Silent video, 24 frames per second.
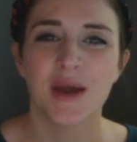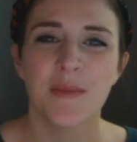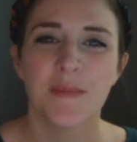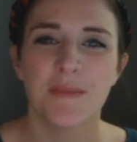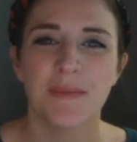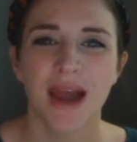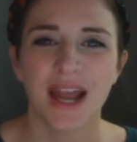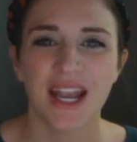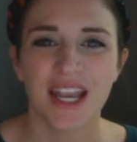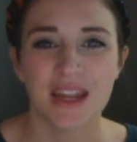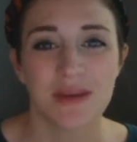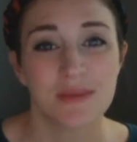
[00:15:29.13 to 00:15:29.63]

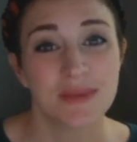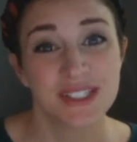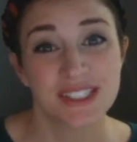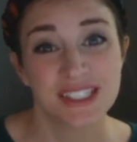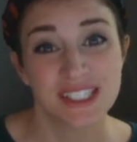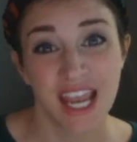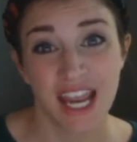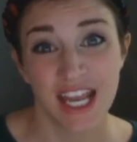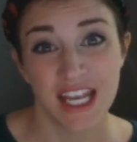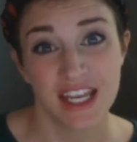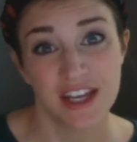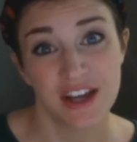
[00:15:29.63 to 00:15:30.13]
my name is
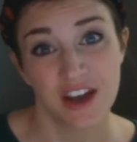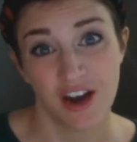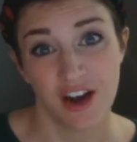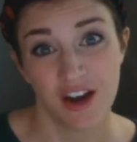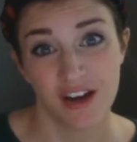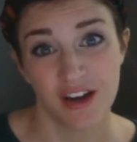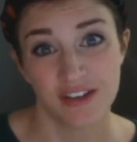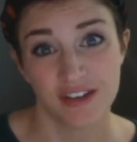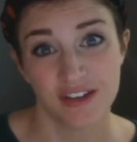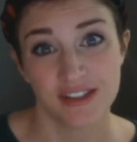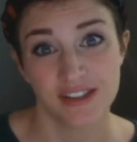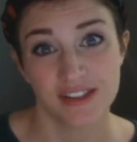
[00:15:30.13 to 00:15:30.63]
Katie
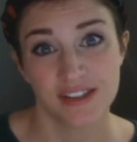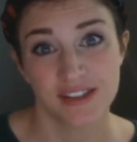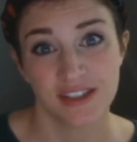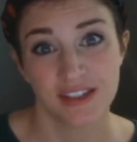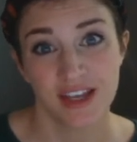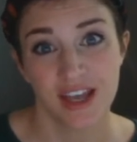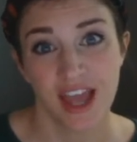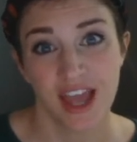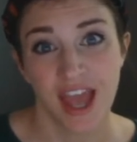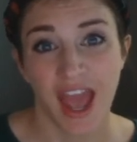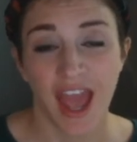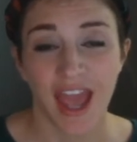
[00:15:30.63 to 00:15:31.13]
Carnes,
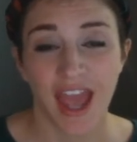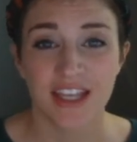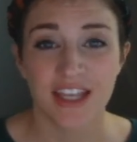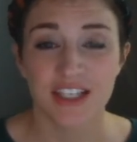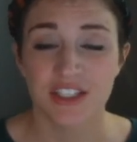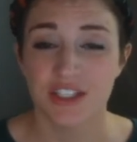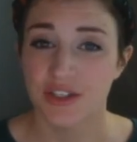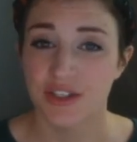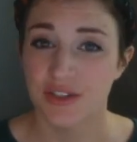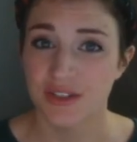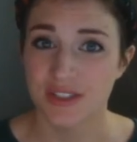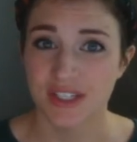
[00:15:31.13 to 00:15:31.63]
and
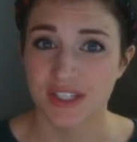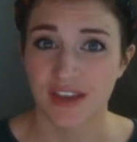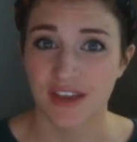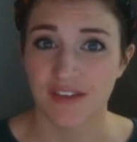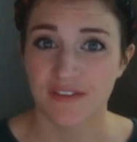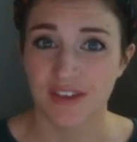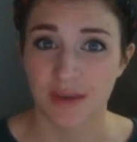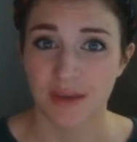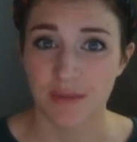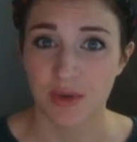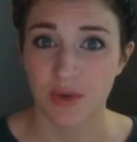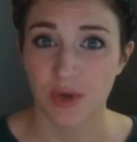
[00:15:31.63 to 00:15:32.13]
Tuesday,
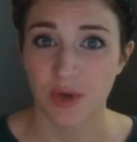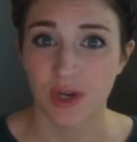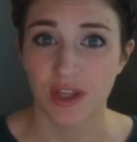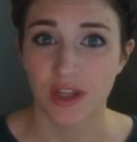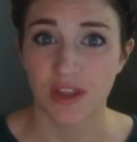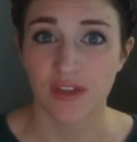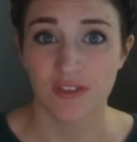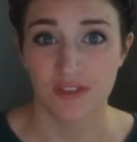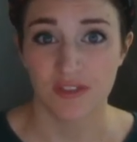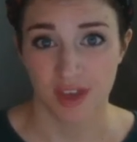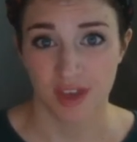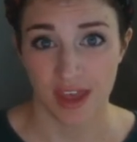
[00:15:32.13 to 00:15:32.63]
February
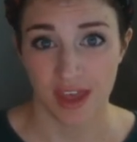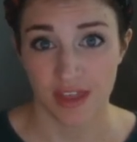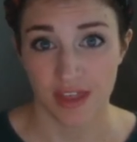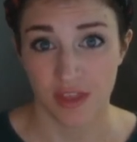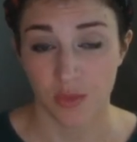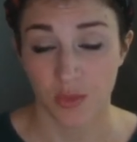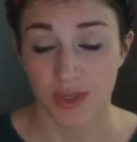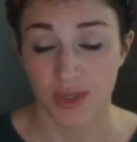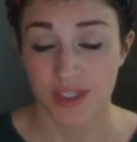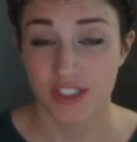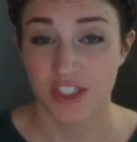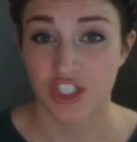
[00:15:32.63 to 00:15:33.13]
the 5th
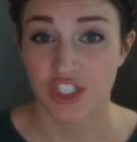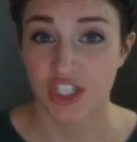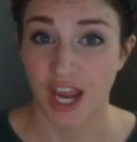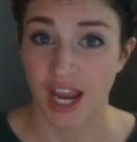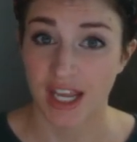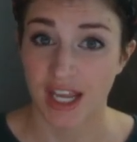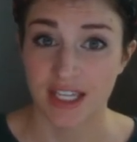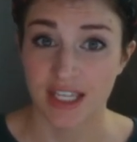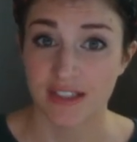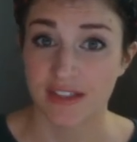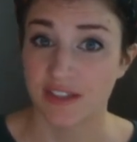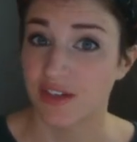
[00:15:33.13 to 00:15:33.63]
was
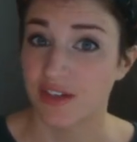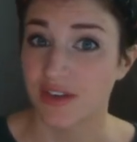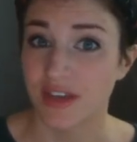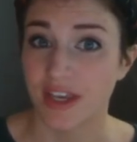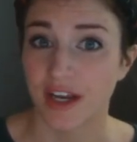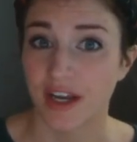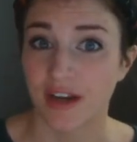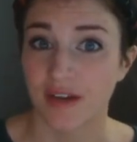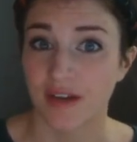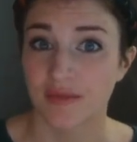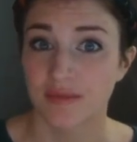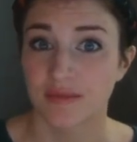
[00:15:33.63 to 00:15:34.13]
Chinese New
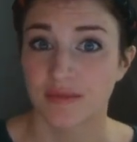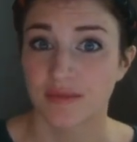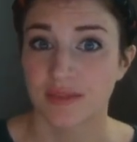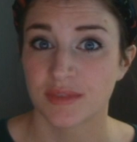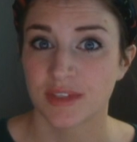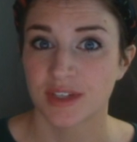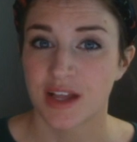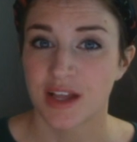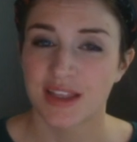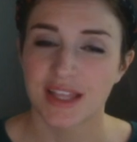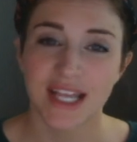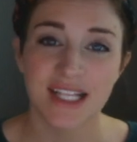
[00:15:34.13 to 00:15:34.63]
Year.
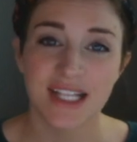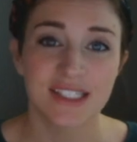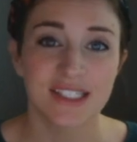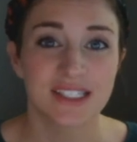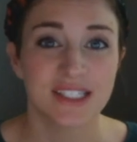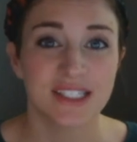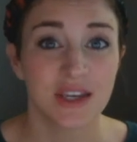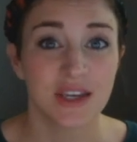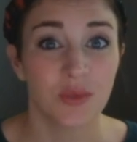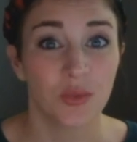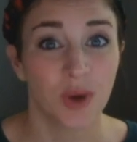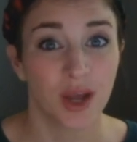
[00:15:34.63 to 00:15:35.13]
Let's
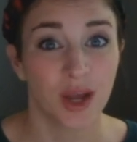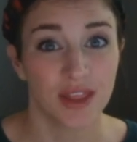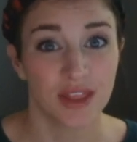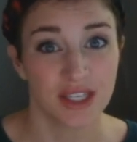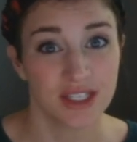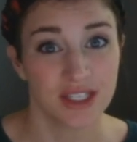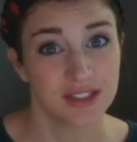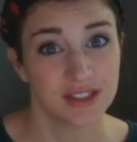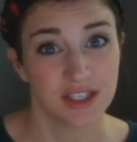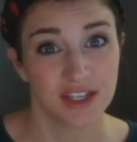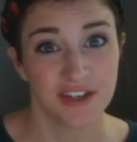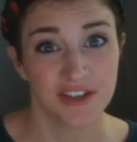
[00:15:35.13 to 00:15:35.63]
see what
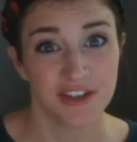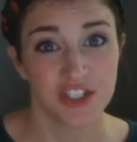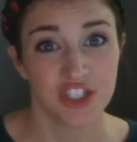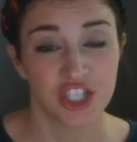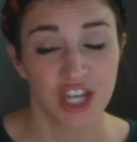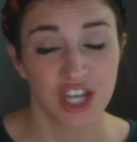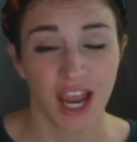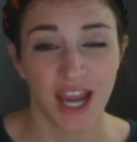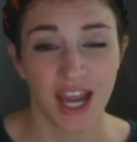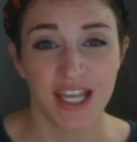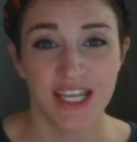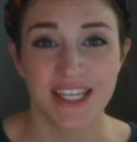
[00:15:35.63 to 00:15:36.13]
this year's
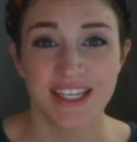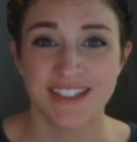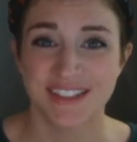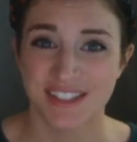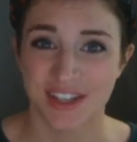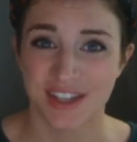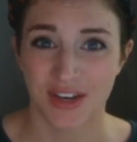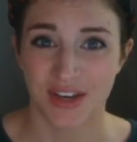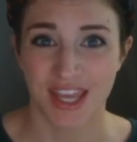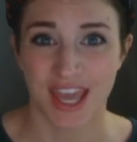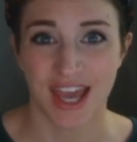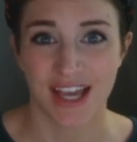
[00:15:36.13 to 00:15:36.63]
Chinese
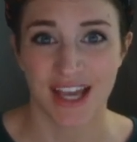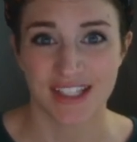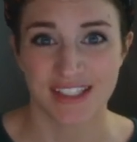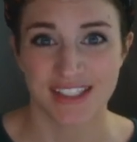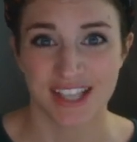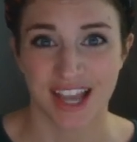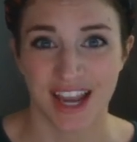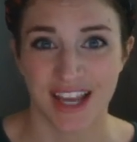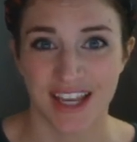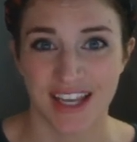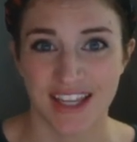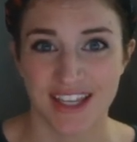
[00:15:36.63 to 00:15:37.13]
zodiac
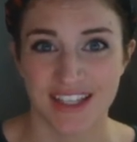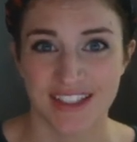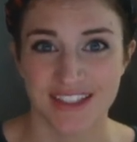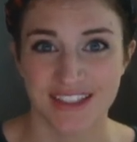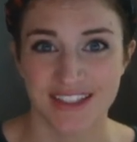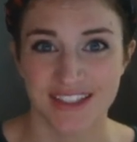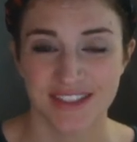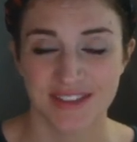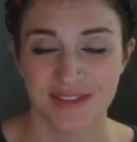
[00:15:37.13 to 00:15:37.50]
sign is.